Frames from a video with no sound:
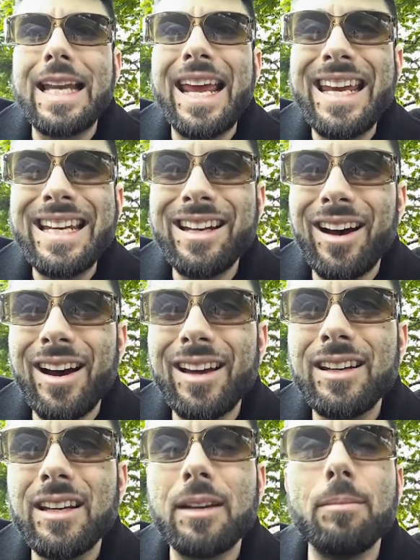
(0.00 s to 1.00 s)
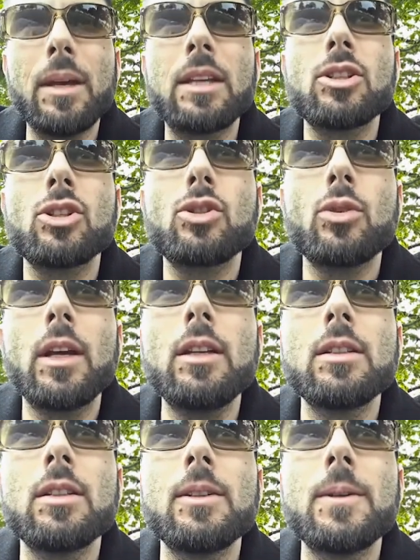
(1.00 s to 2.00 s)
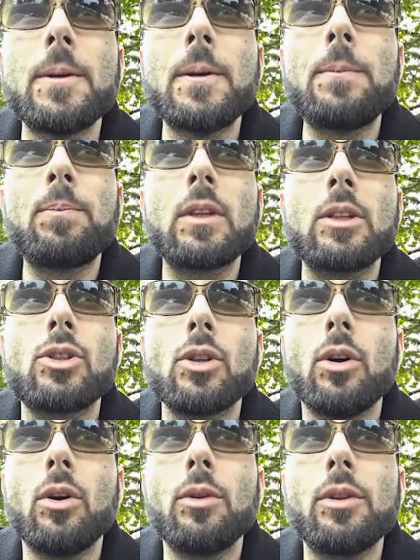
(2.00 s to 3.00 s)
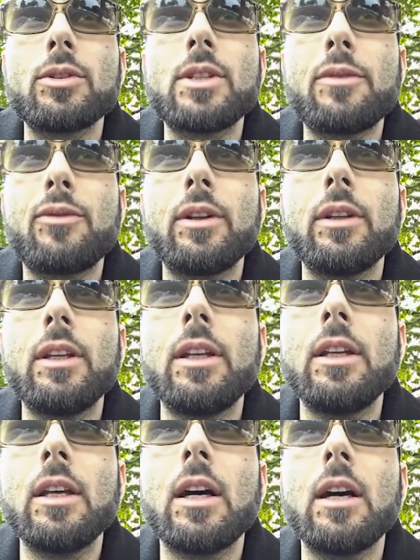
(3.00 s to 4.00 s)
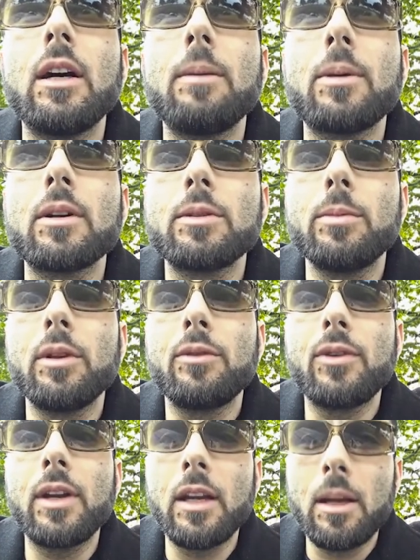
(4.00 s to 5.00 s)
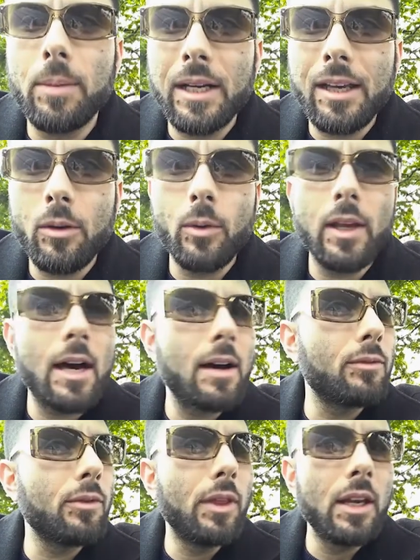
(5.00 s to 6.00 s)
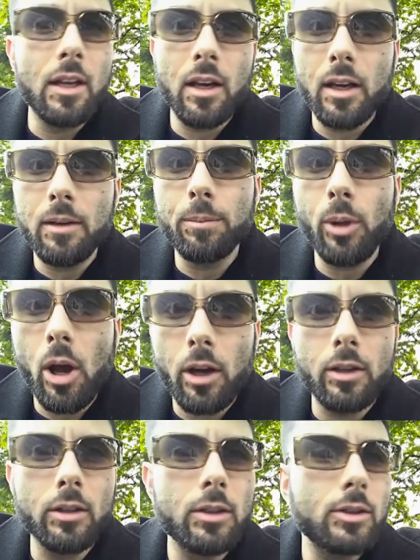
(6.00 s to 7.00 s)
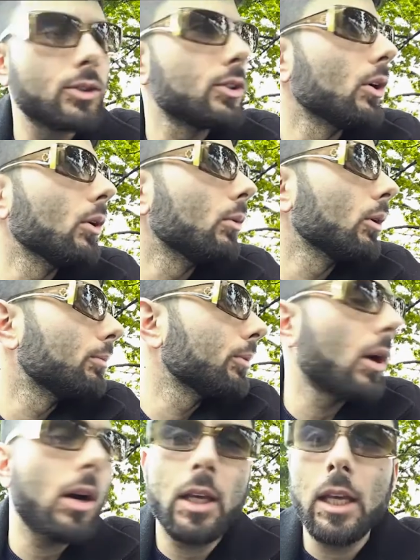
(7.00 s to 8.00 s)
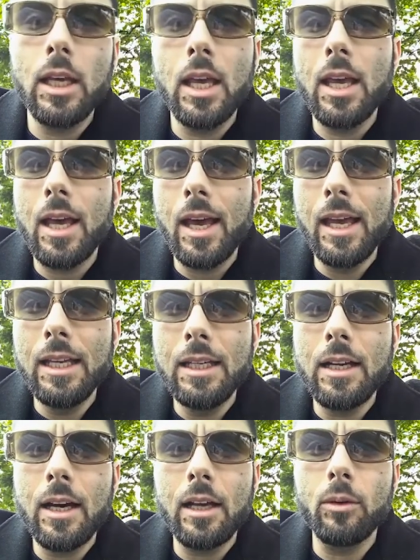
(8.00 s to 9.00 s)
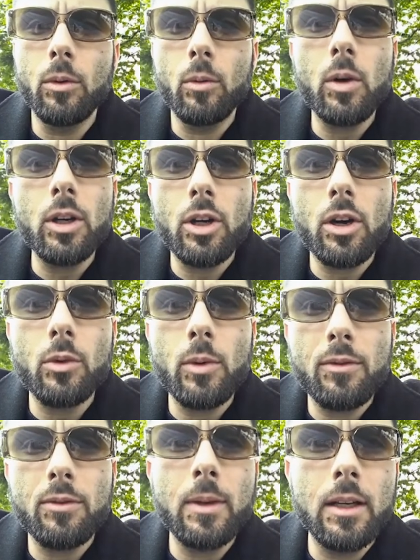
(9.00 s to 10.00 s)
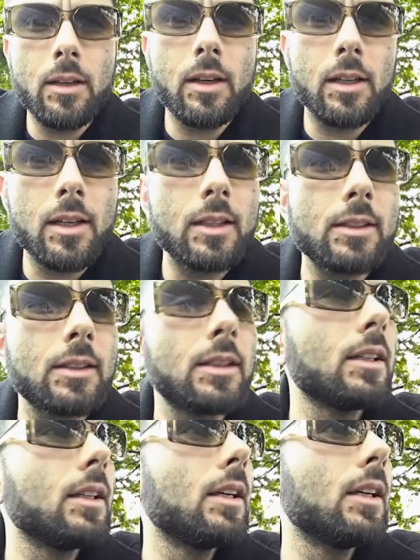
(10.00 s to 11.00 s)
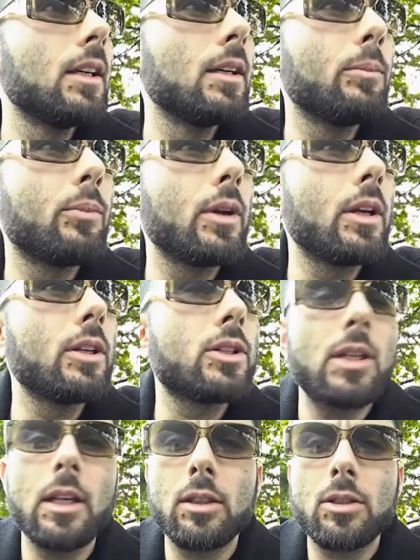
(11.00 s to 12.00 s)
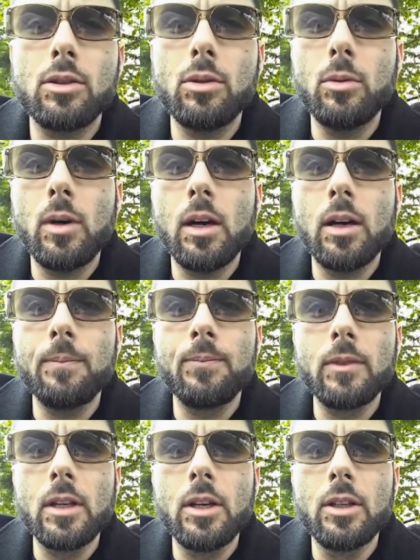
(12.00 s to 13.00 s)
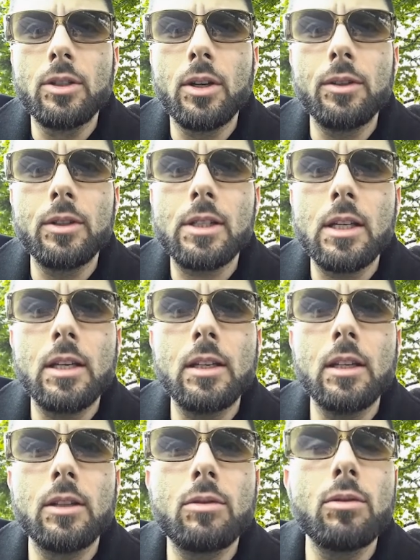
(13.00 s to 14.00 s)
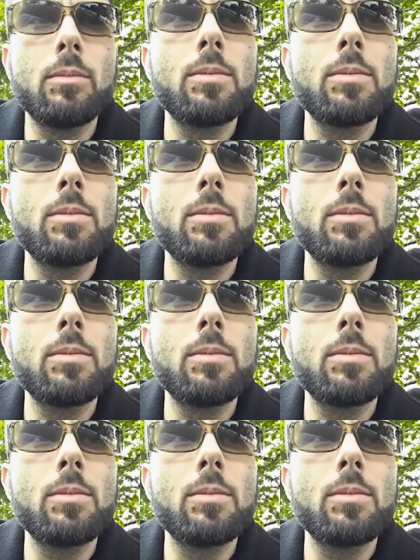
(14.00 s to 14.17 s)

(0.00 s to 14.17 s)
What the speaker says: 8-9 makes a straight, so there's definitely a possibility for 8-9, but again, we have the 9 blocker, so we're blocking 8-9. We're 1 card away from 8-9, guys. Pretty good chance to turn this hand into a